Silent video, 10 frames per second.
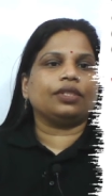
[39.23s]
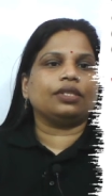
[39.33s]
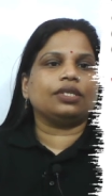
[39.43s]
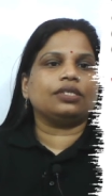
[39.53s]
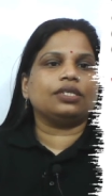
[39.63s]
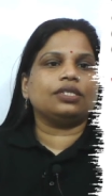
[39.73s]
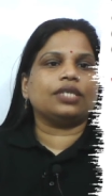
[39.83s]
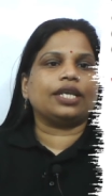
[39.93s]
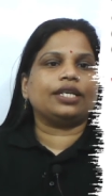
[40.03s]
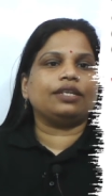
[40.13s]
This is
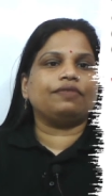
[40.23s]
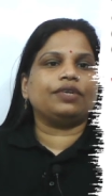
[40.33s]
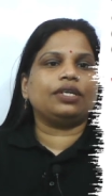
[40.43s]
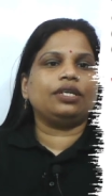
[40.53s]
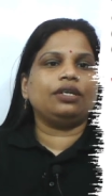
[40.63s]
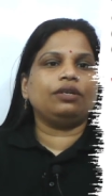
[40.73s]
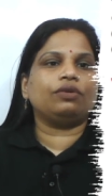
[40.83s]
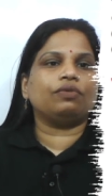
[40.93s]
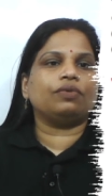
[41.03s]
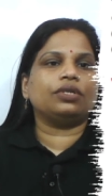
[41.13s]
activating
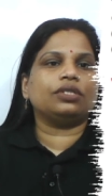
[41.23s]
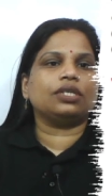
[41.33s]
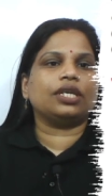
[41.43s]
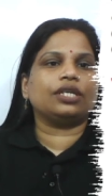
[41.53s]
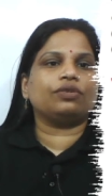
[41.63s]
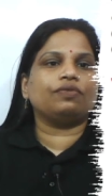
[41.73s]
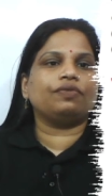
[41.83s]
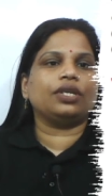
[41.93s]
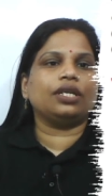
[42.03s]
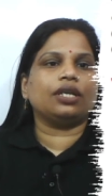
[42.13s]
towards
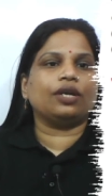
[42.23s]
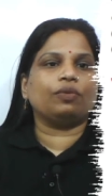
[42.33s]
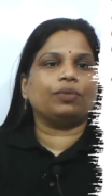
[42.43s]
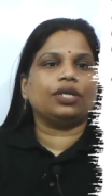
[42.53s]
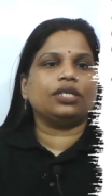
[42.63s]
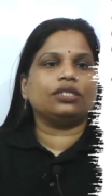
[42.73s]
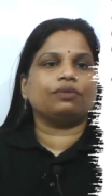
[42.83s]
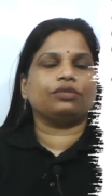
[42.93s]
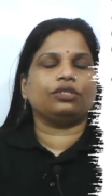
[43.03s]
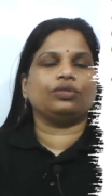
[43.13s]
electrophilic aromatic
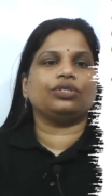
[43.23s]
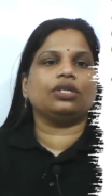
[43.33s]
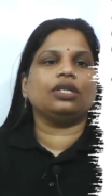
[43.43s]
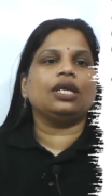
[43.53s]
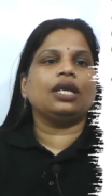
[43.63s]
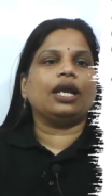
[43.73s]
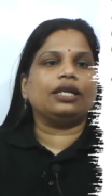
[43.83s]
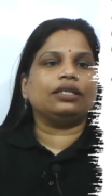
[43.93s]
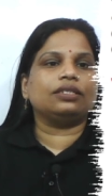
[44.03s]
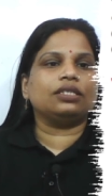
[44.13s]
substitution
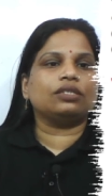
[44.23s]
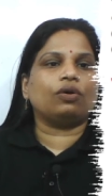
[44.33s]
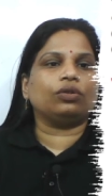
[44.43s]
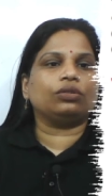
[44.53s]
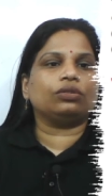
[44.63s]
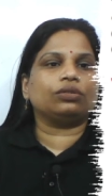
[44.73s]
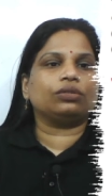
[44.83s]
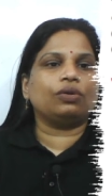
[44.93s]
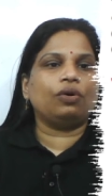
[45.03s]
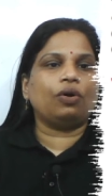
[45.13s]
and this is
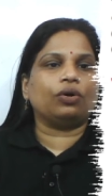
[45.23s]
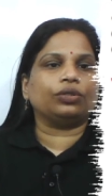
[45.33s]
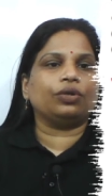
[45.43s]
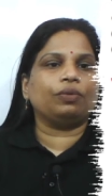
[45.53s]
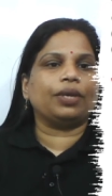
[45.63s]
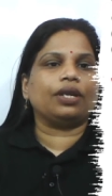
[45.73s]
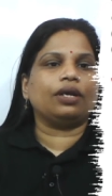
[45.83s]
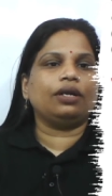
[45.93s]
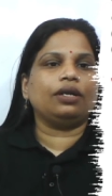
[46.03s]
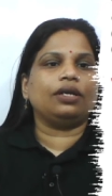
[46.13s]
also
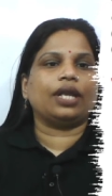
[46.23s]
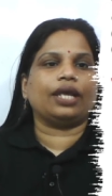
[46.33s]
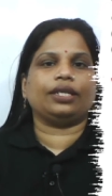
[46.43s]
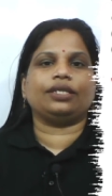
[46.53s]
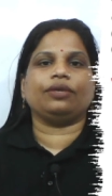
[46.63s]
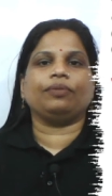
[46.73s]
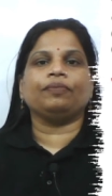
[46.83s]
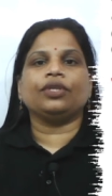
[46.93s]
orthopara directing.